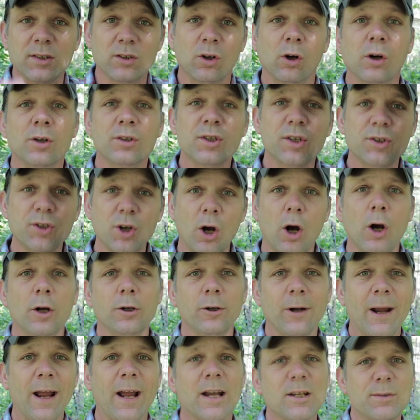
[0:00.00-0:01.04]
as long as it's on
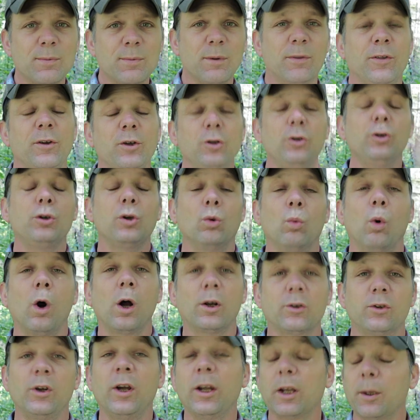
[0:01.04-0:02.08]
your azimuth and you can
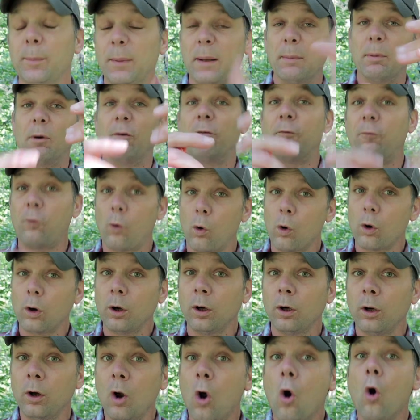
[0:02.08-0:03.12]
walk to it, could be
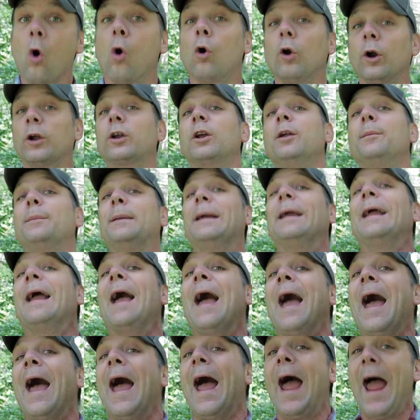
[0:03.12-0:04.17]
before or it could be
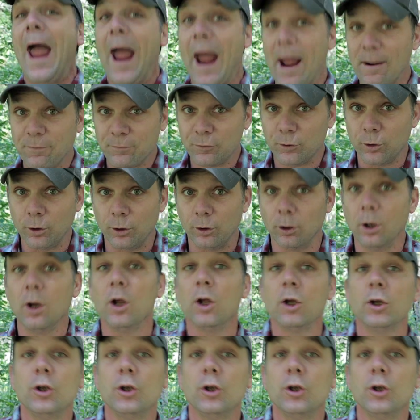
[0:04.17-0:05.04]
after.